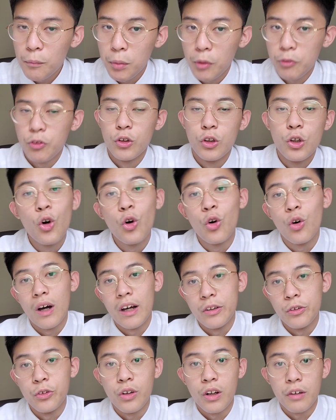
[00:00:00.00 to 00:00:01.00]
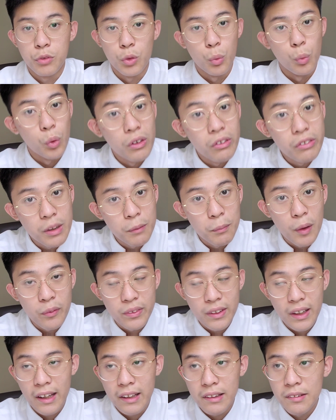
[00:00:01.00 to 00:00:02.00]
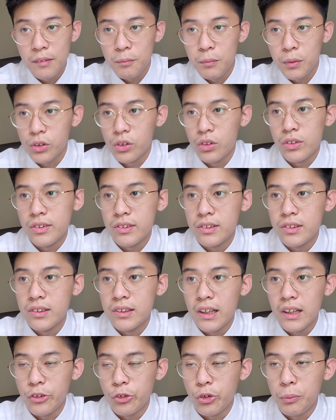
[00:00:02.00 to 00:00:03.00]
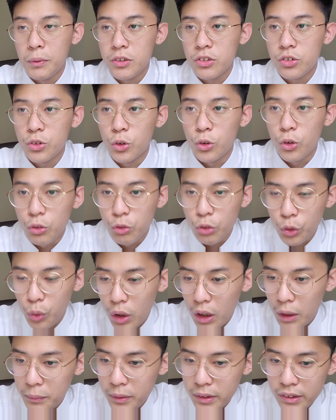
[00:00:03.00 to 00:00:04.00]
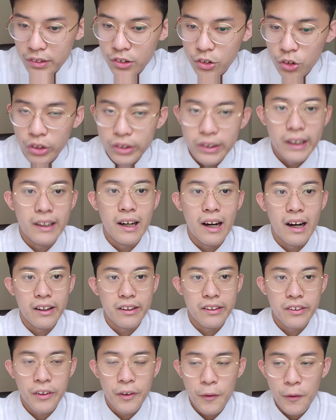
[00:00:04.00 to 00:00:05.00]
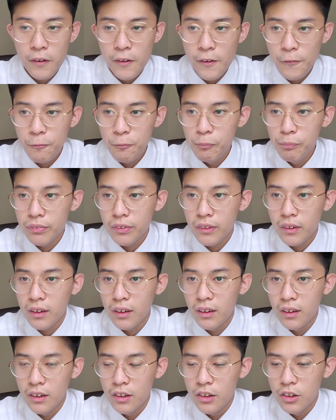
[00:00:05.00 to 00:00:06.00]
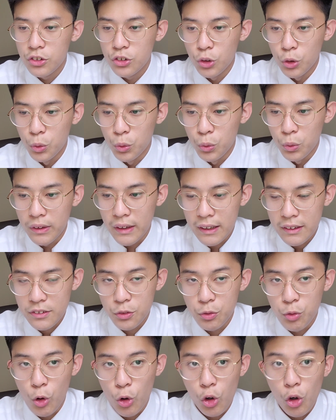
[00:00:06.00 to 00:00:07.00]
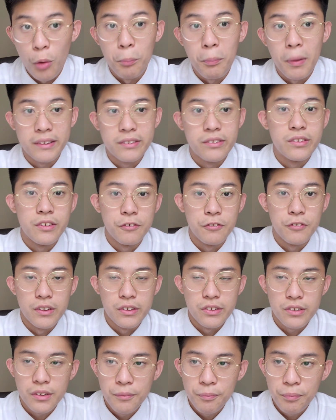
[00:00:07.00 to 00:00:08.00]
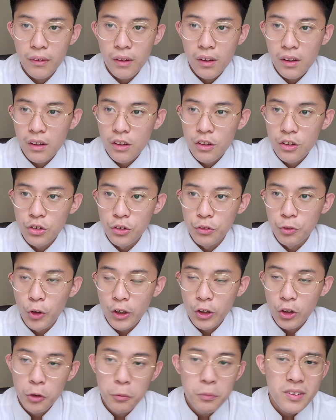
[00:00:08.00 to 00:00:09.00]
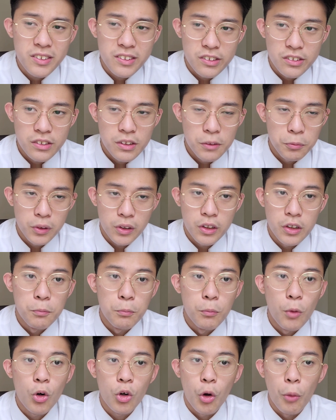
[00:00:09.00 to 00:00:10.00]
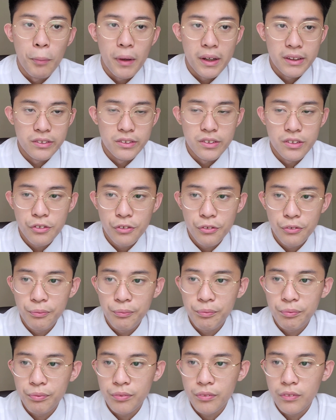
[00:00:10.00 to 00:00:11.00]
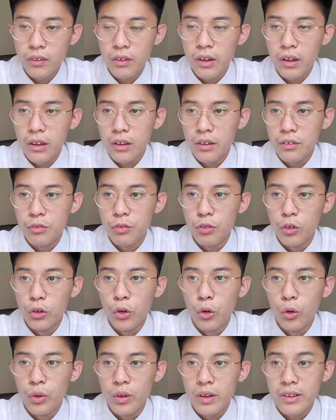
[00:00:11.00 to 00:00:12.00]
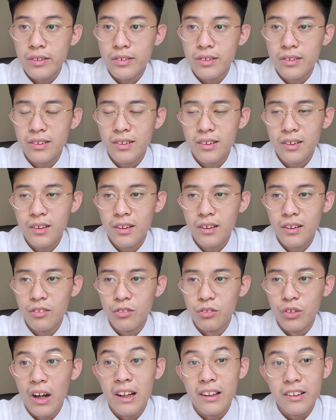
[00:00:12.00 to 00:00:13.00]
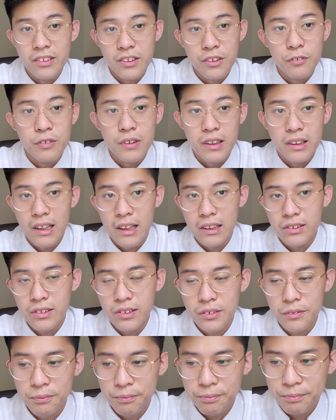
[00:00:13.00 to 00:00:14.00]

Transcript: But for law, I don't have to worry about that because their UMS score requirement is not that high. So that's for competitiveness. So for economics, it's typically more competitive, and for law, it's relatively less.